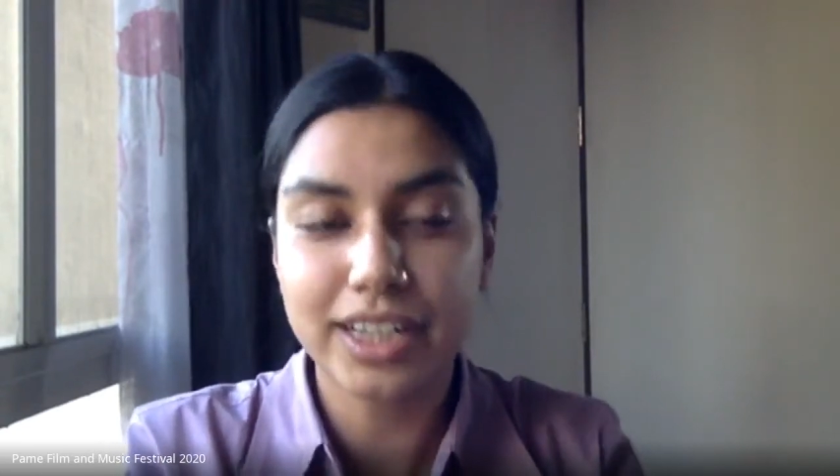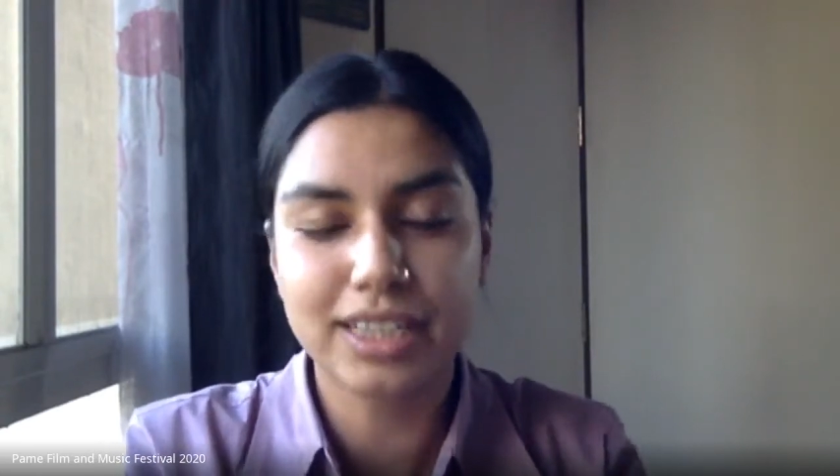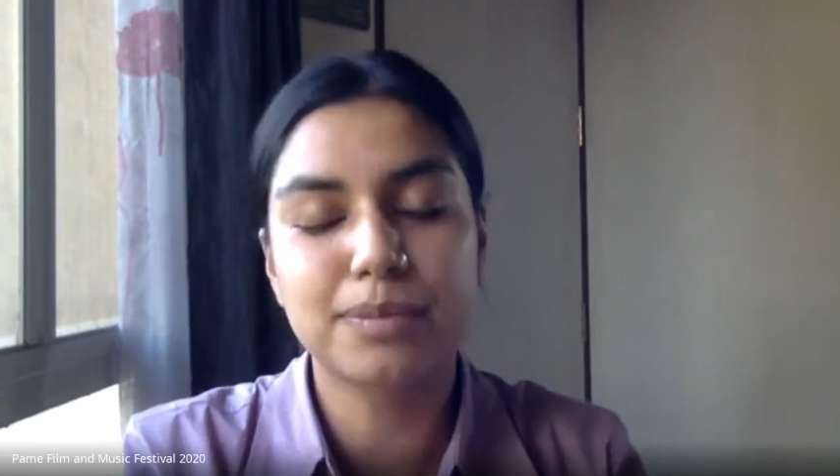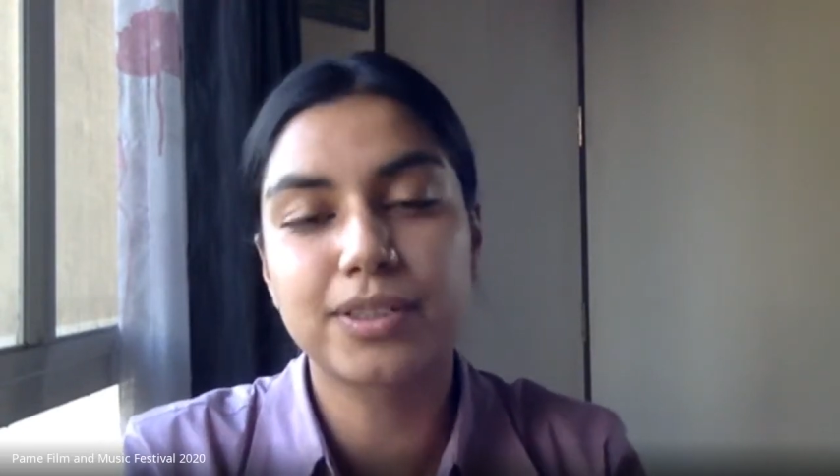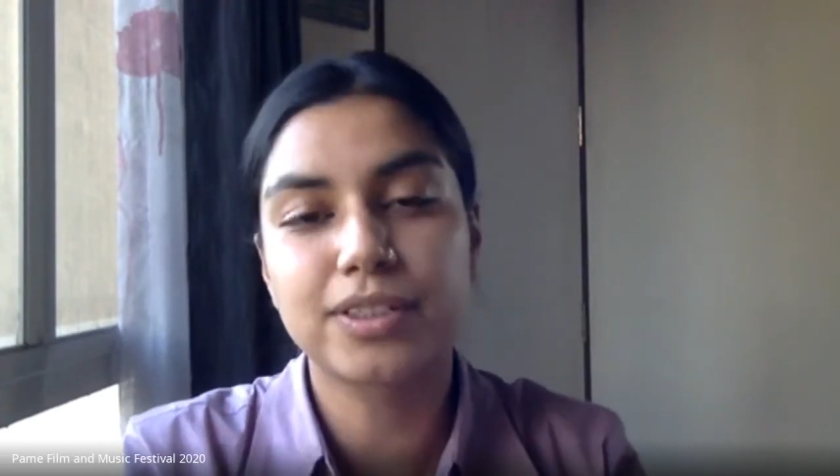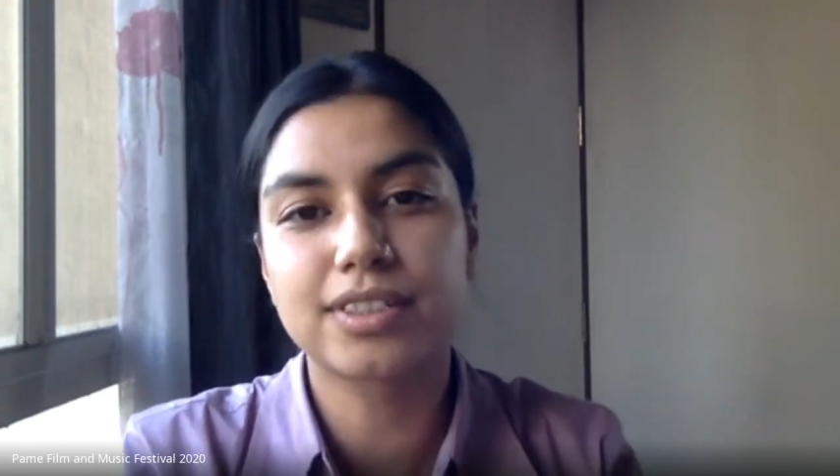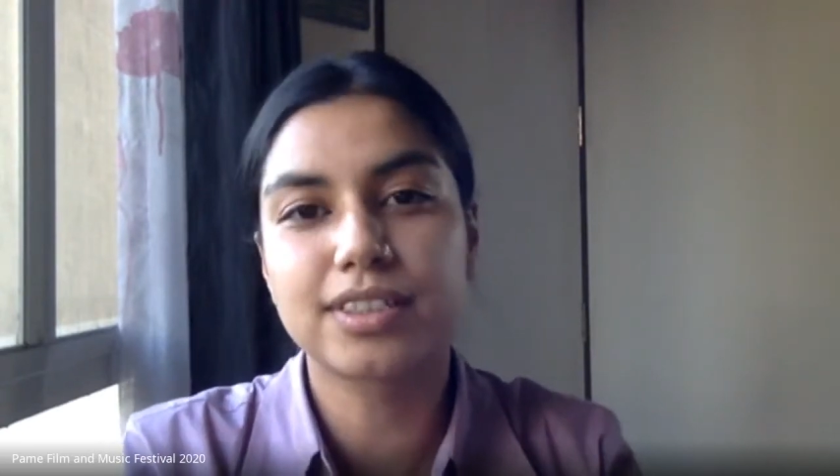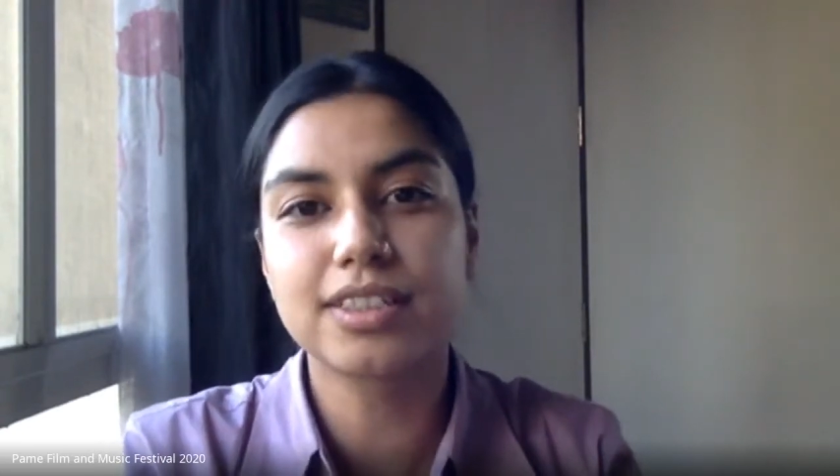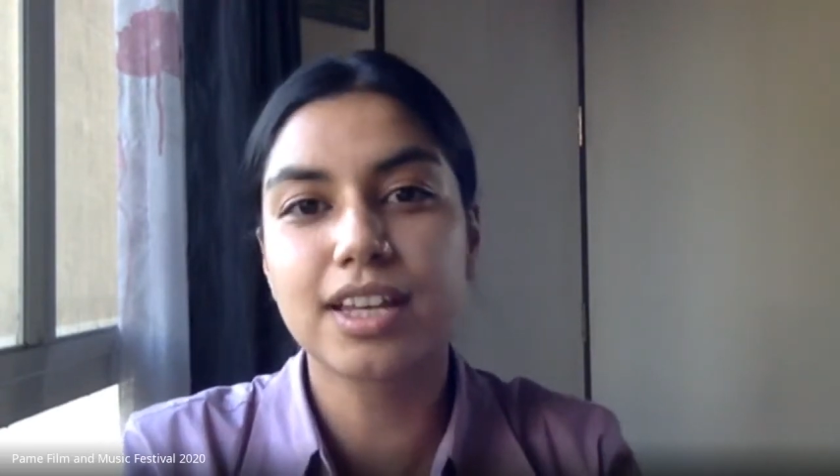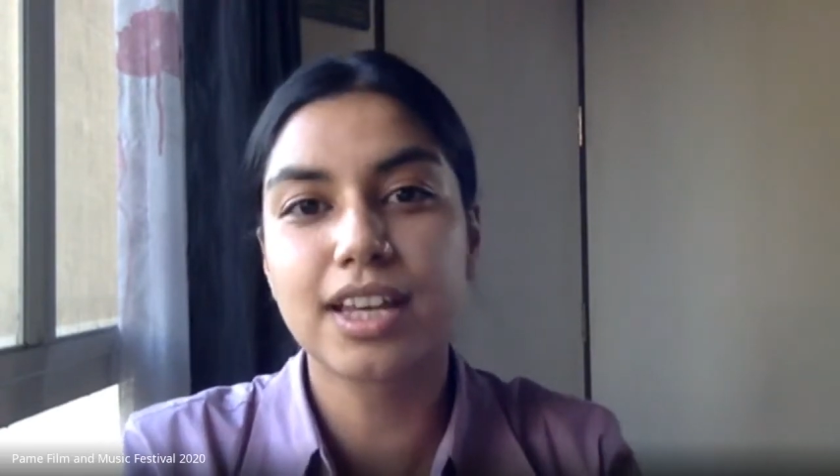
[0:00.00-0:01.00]

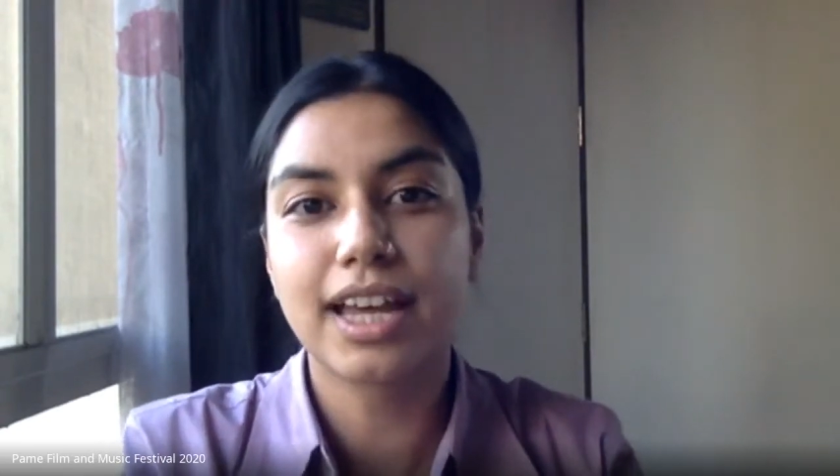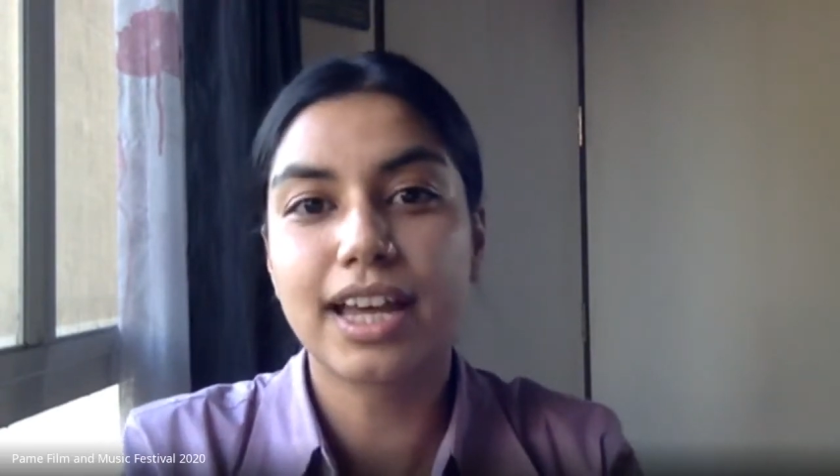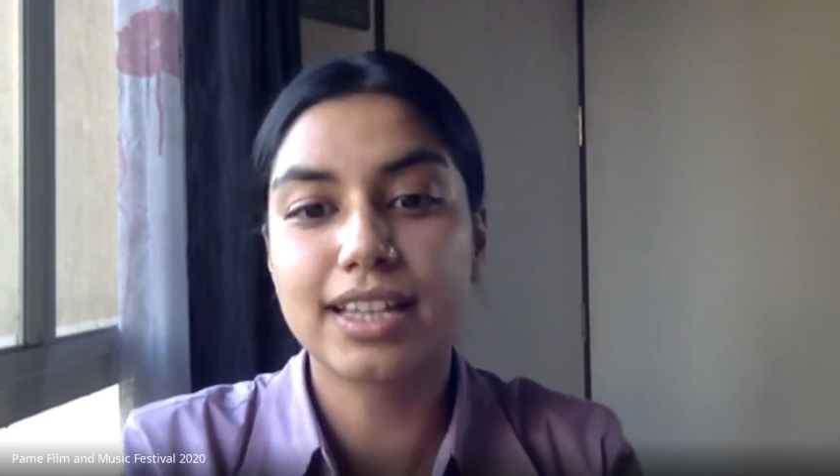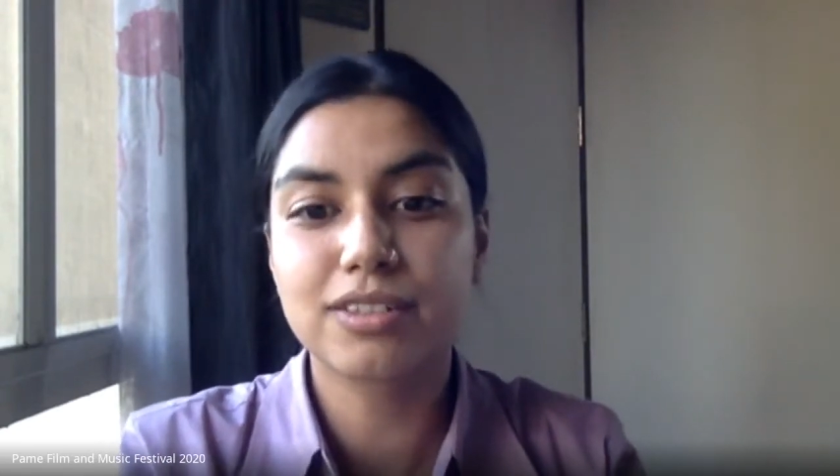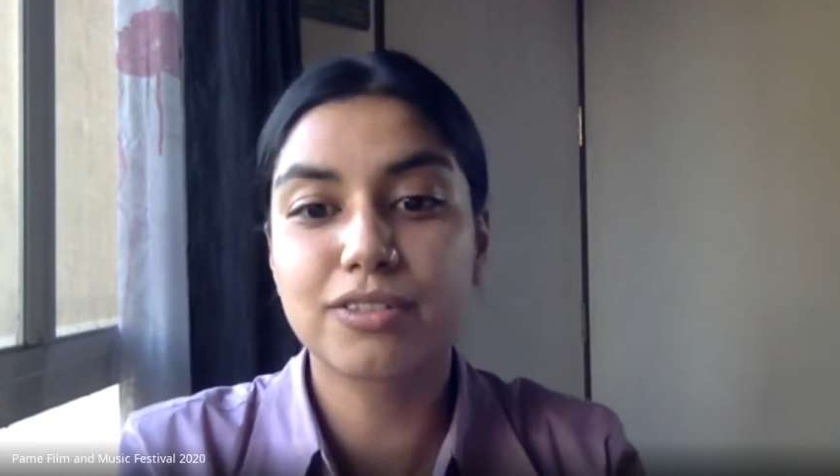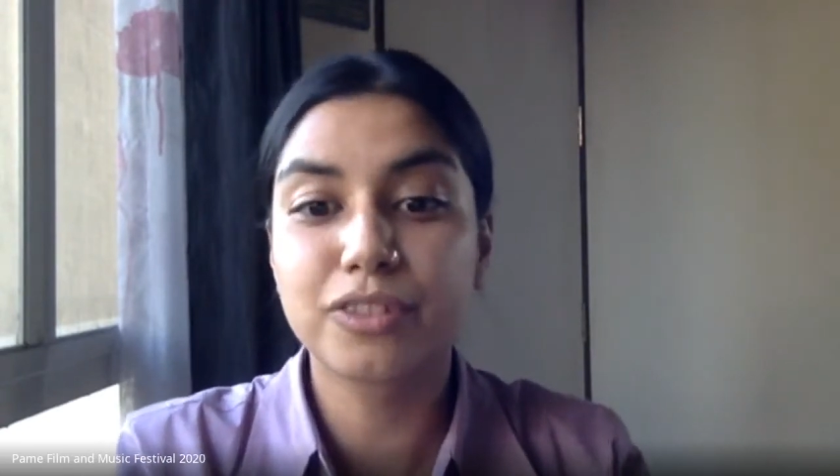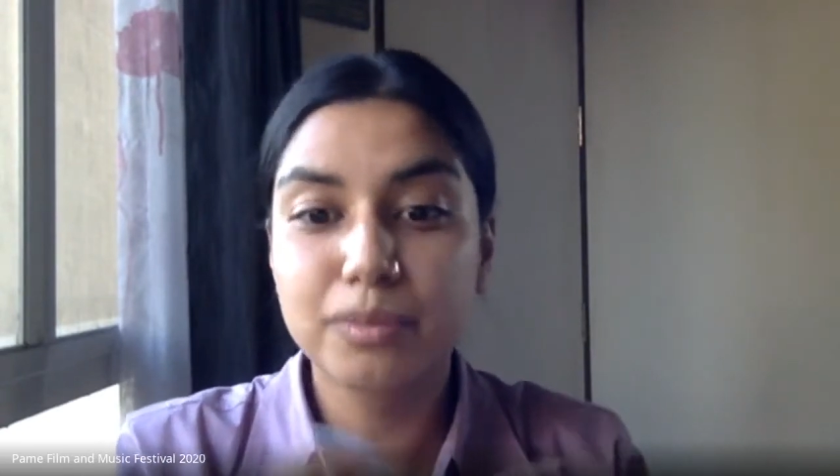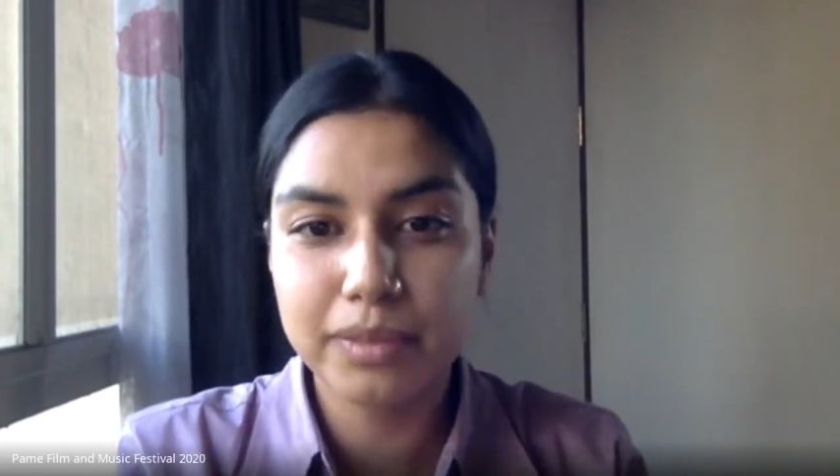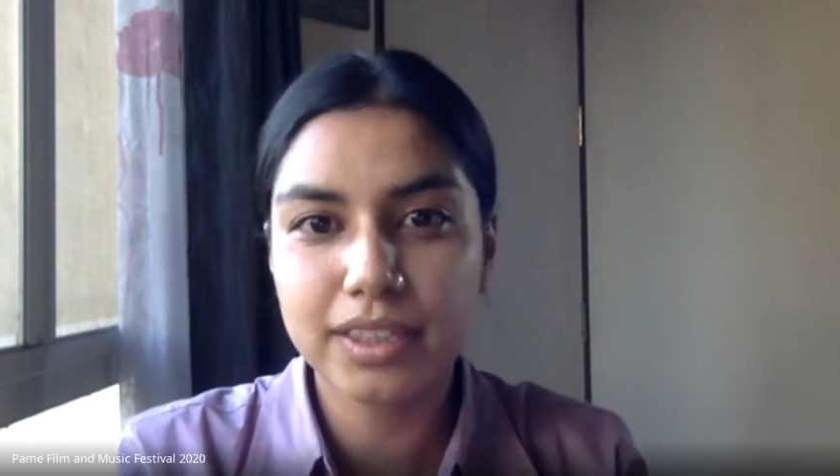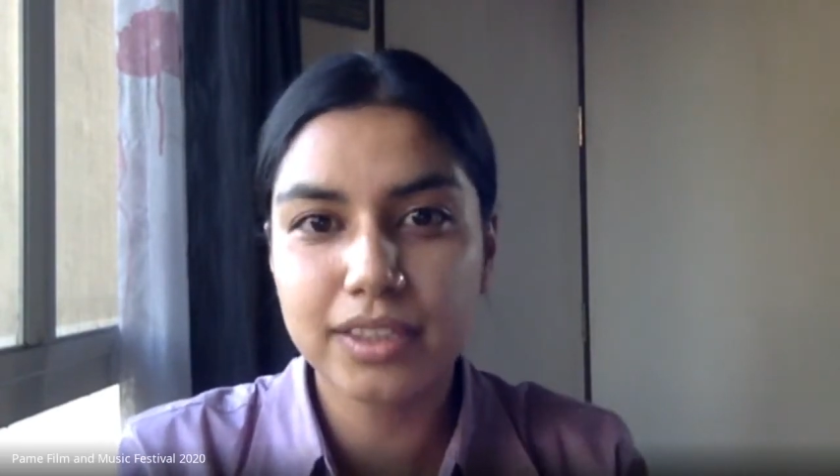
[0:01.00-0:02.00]
experiences as a
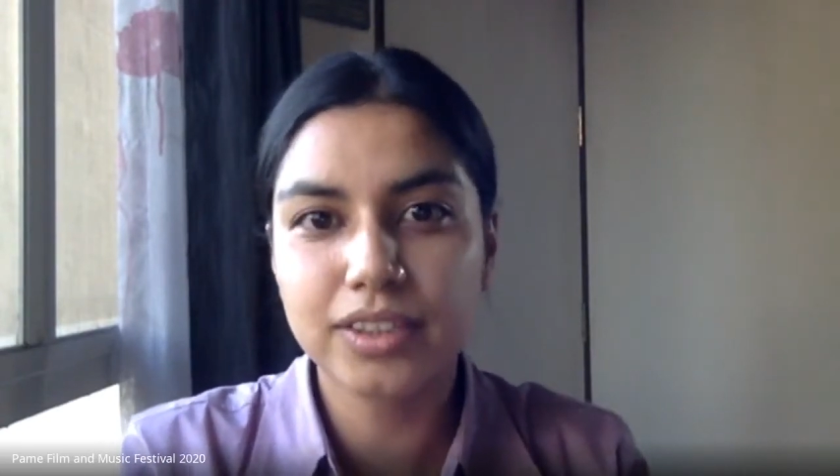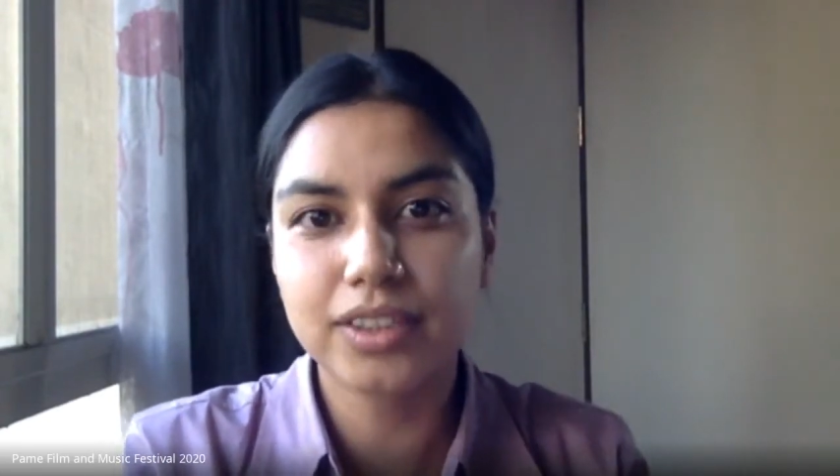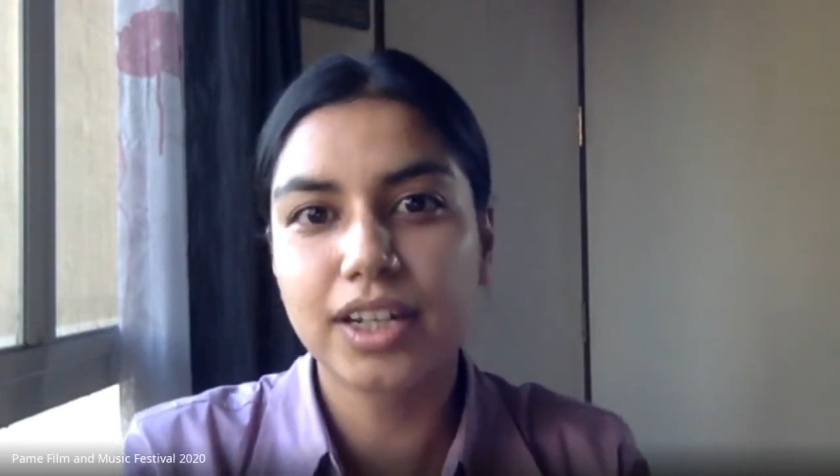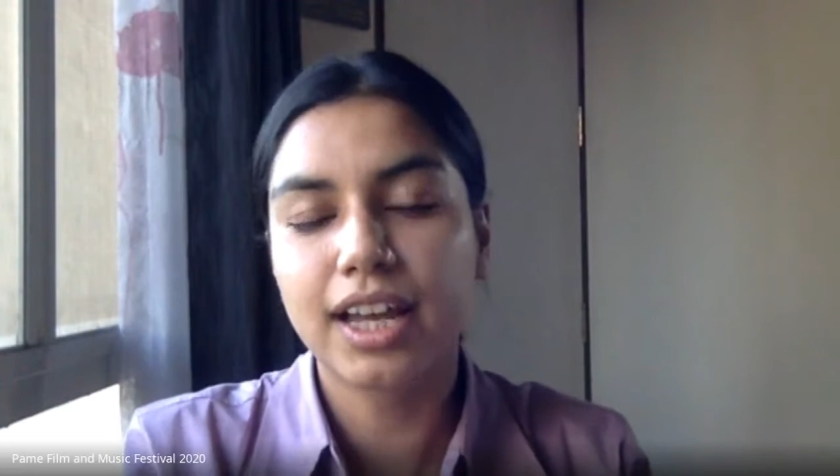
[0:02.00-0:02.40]
filmmaker,